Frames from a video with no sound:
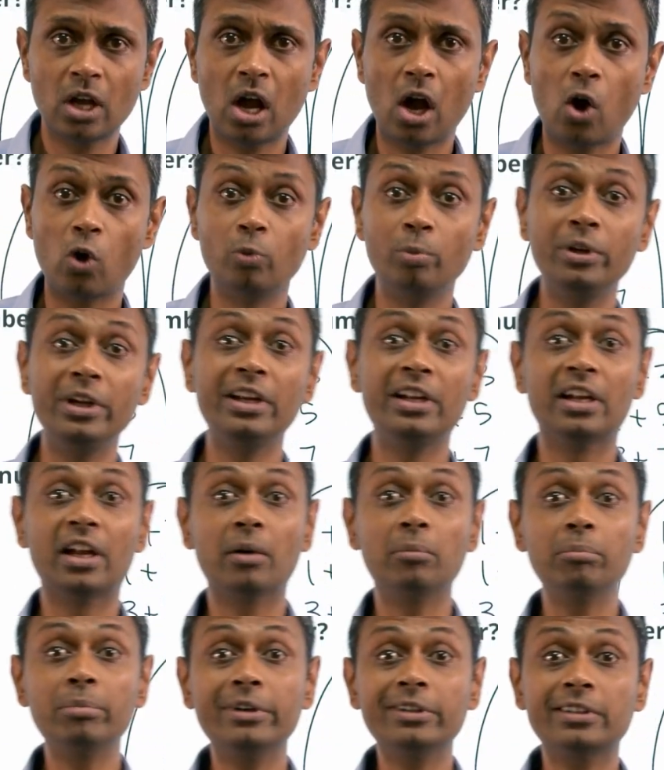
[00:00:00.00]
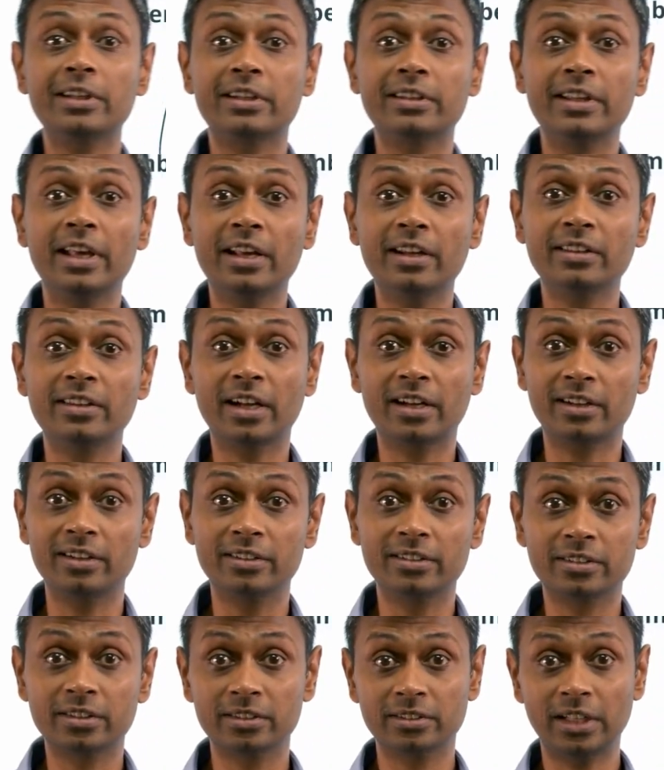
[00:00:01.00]
How many numbers are there in that
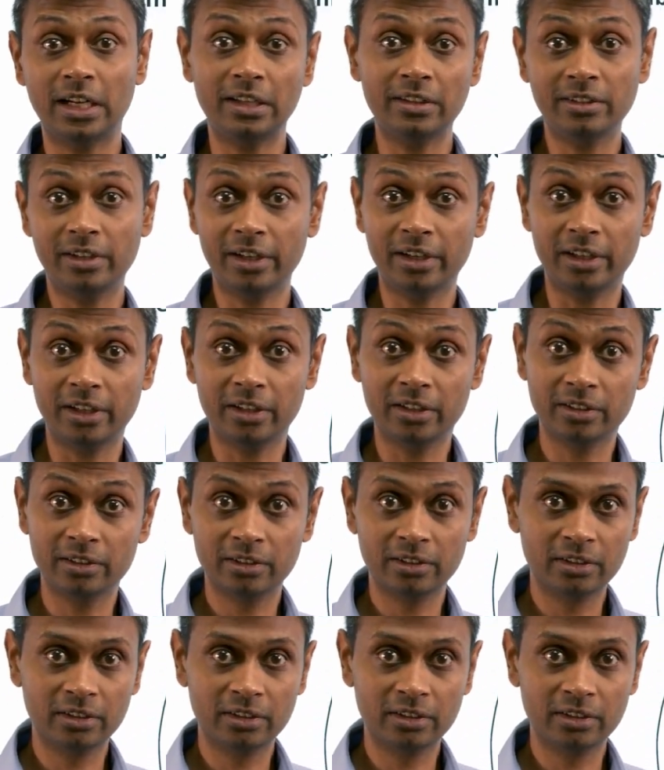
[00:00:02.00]
list? That is tricky.